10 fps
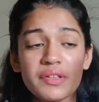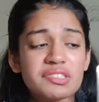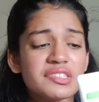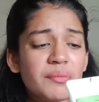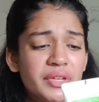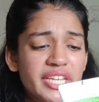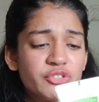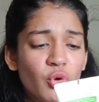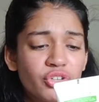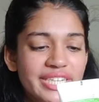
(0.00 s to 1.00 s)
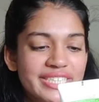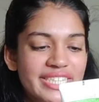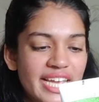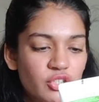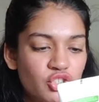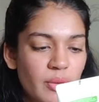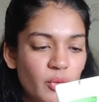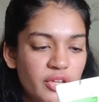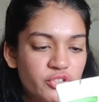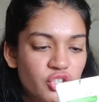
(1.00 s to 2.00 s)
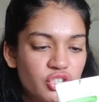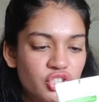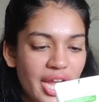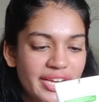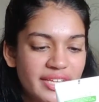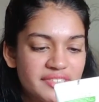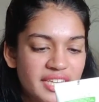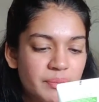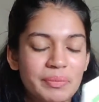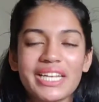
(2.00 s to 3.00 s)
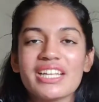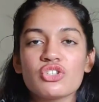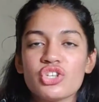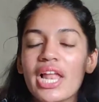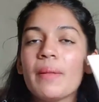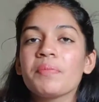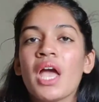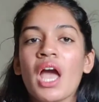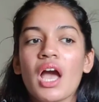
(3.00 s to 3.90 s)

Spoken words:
This is the Miniso Green Tea Extra Moisture Shining Skin Peeling Gel.